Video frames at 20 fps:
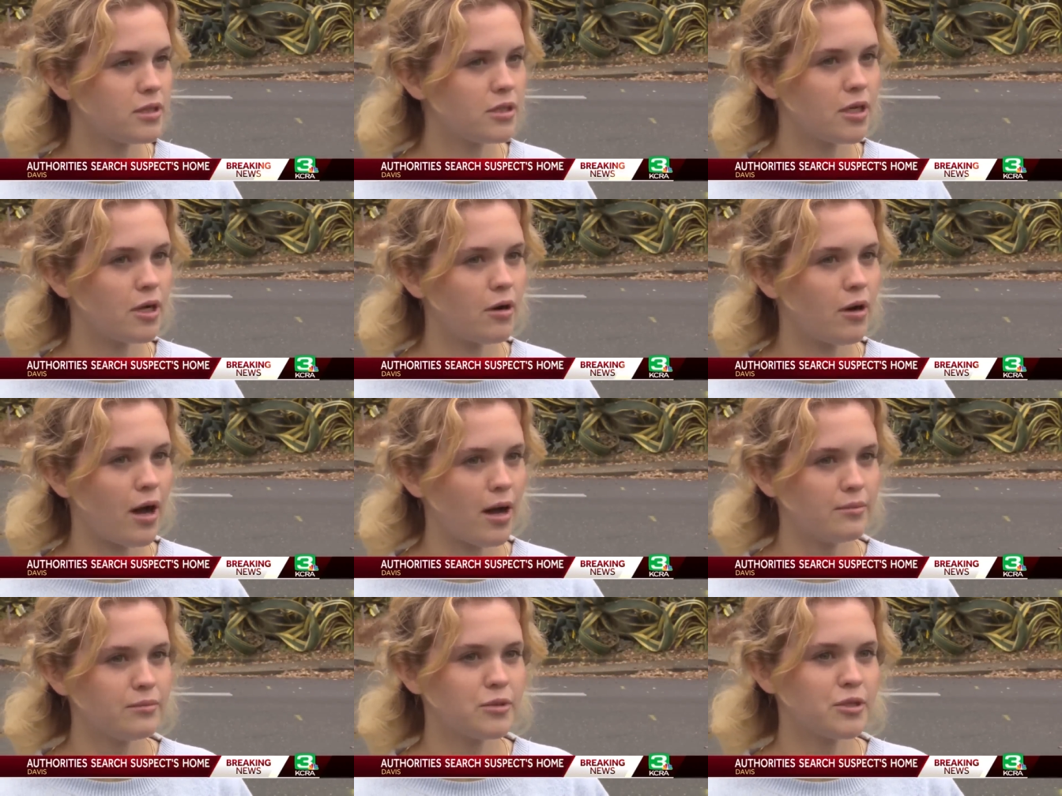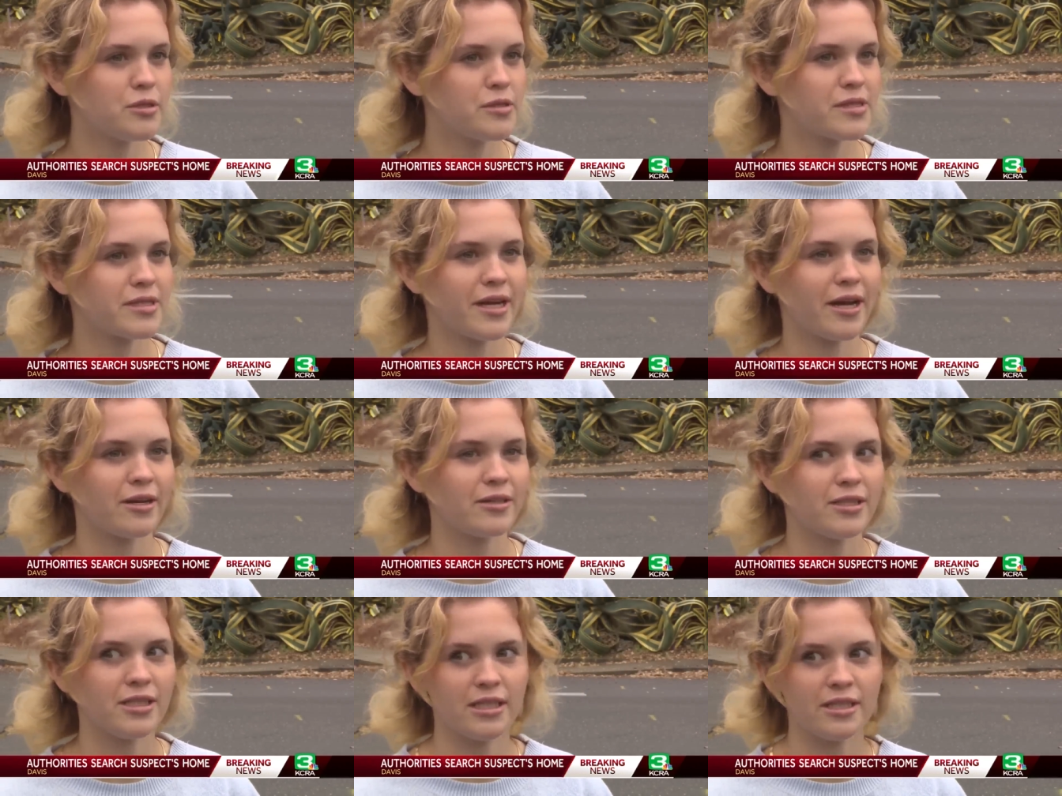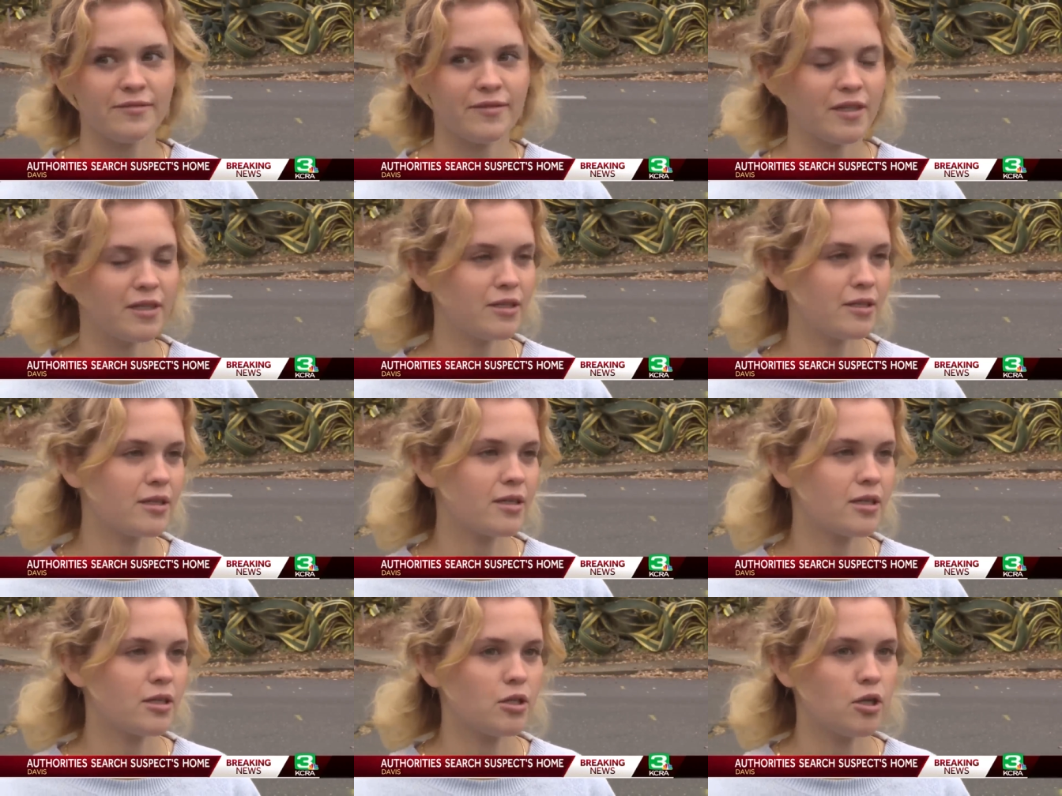You know, I'm too scared to
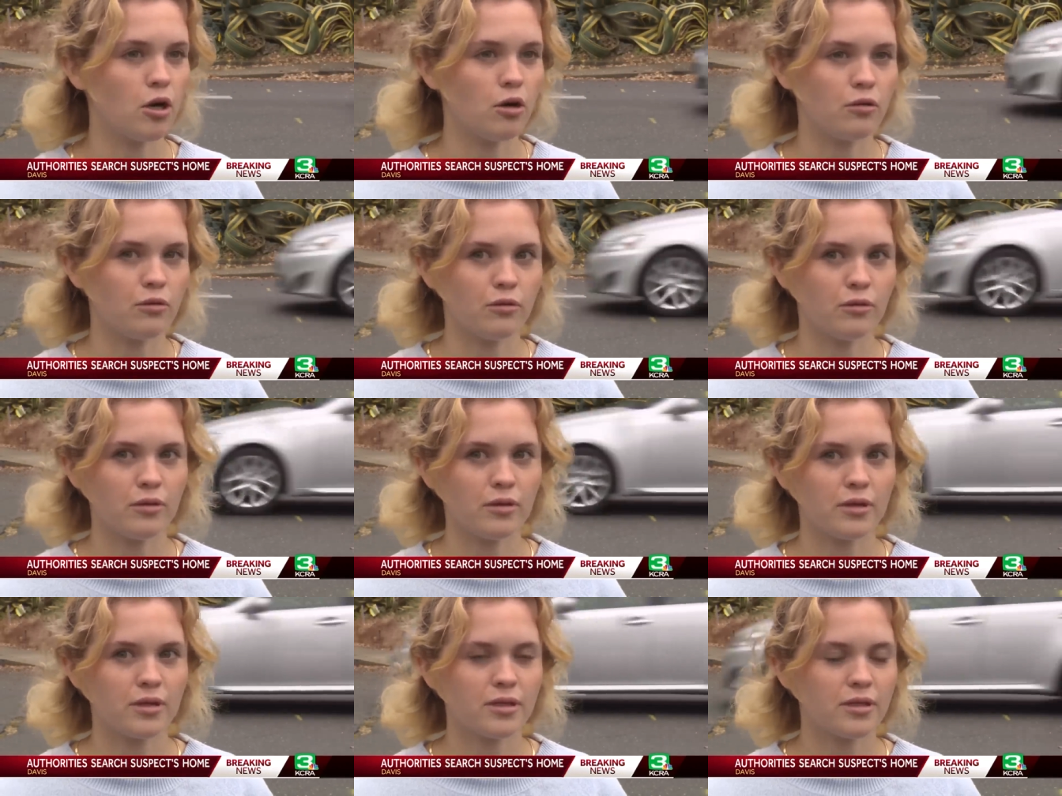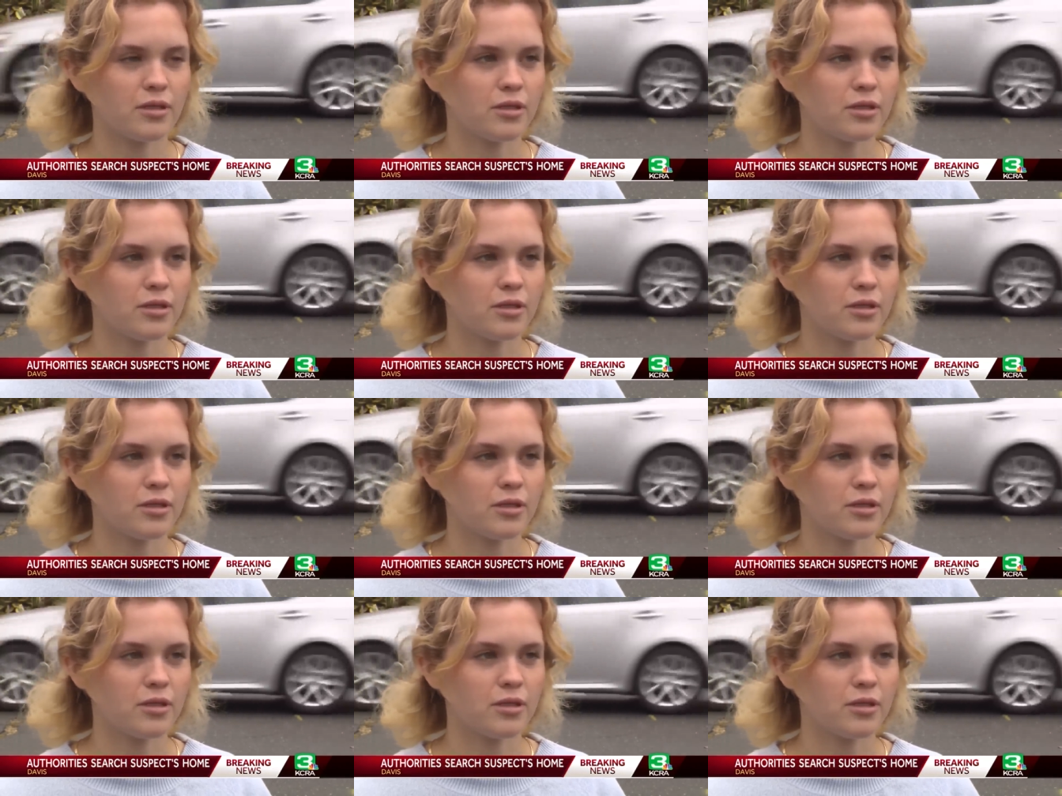even go